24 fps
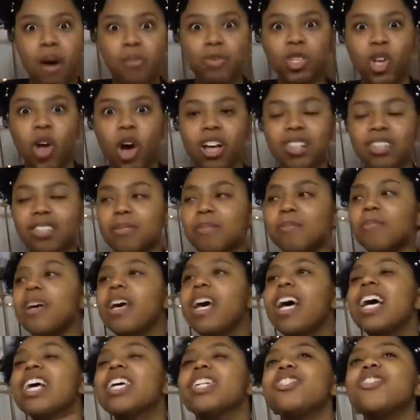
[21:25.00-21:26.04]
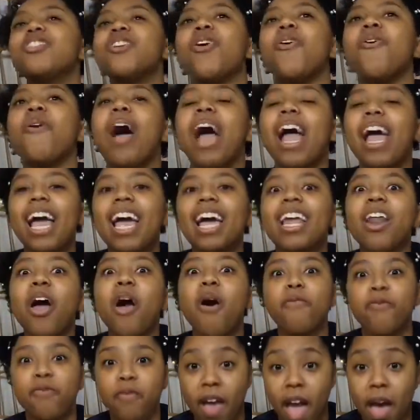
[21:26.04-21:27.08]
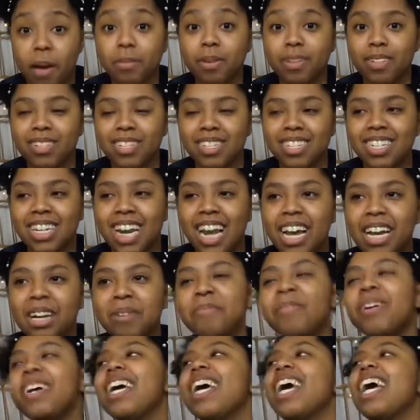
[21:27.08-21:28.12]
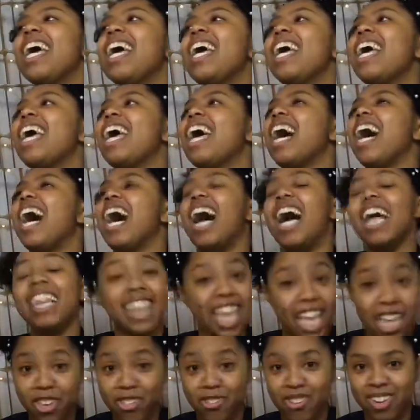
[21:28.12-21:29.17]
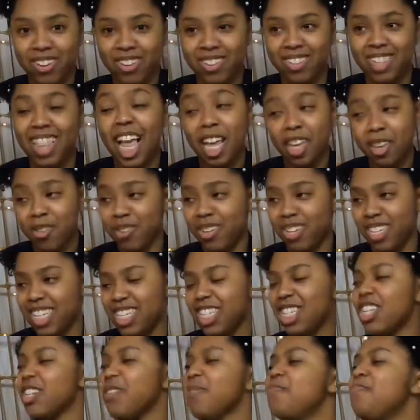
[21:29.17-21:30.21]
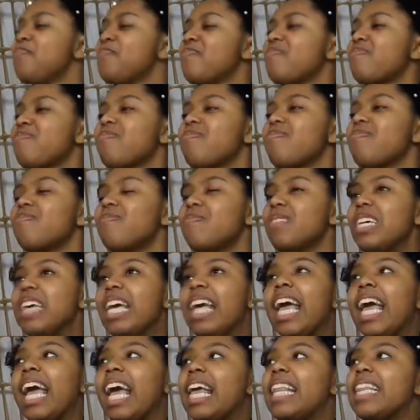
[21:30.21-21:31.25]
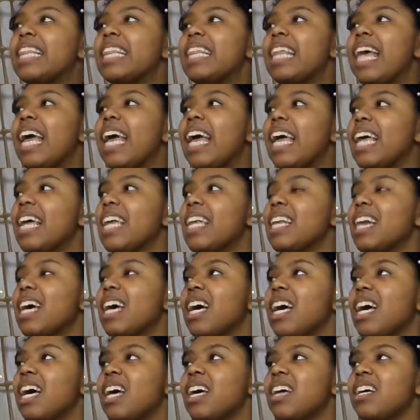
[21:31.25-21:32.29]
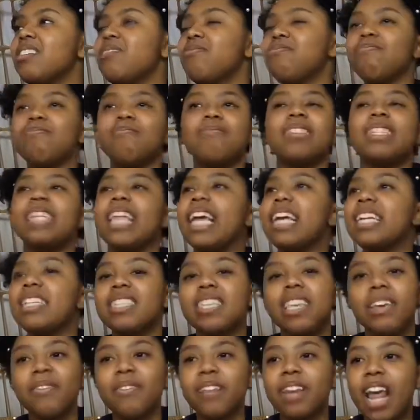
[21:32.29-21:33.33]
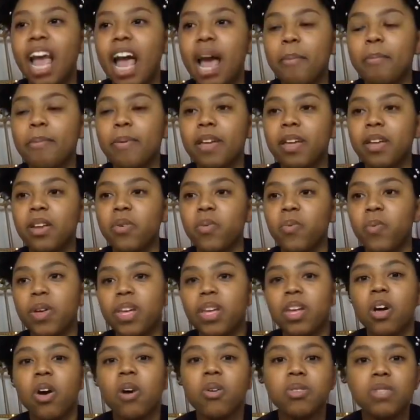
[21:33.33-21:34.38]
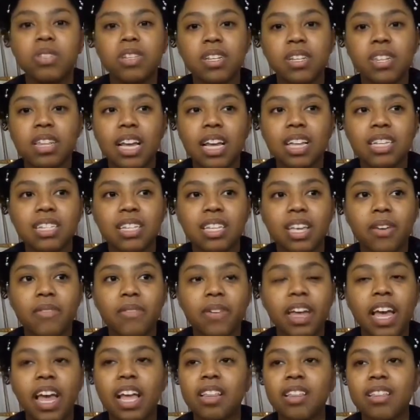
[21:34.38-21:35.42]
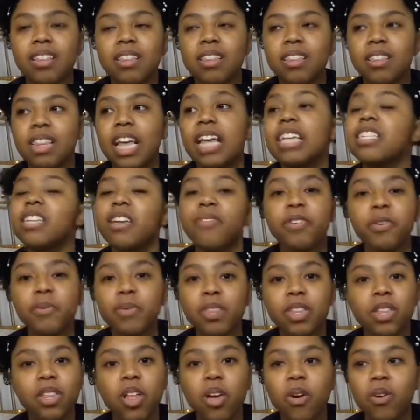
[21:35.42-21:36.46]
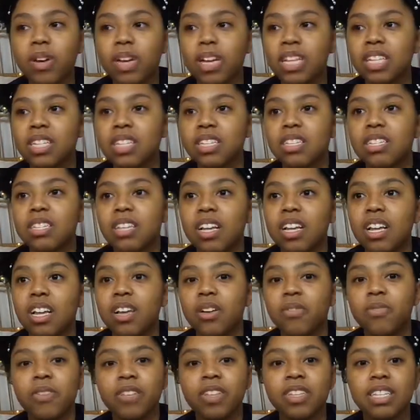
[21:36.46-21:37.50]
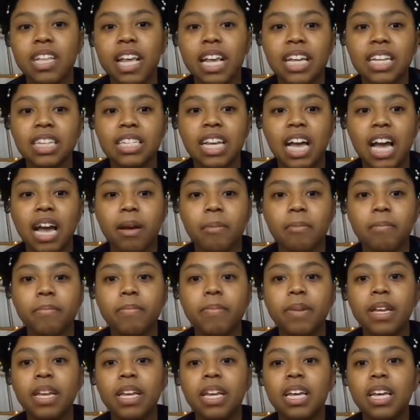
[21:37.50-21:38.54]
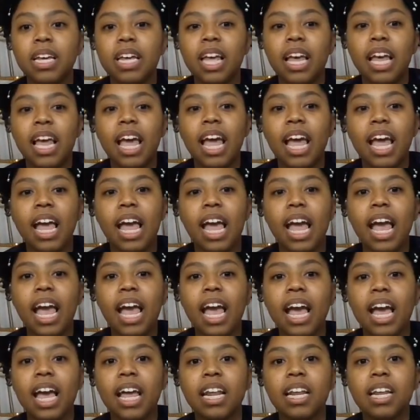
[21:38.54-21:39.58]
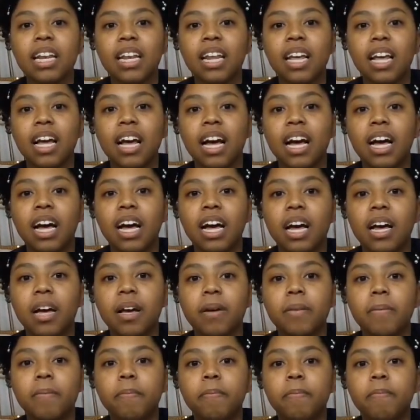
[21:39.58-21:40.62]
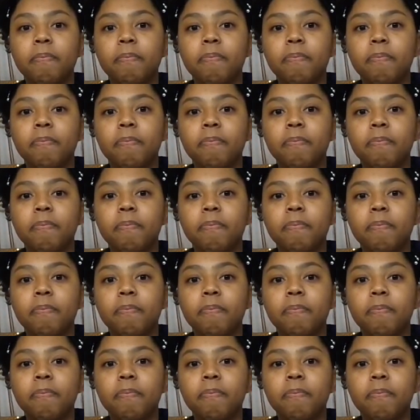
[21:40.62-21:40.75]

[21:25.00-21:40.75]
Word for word: that was awesome. So I had a fabulous time. Uh, thank you, thank you, Denisha. And then uh, Thanksgiving happened. We hosted Thanksgiving, Thanksgiving with the Logans uh, for the second time, and uh,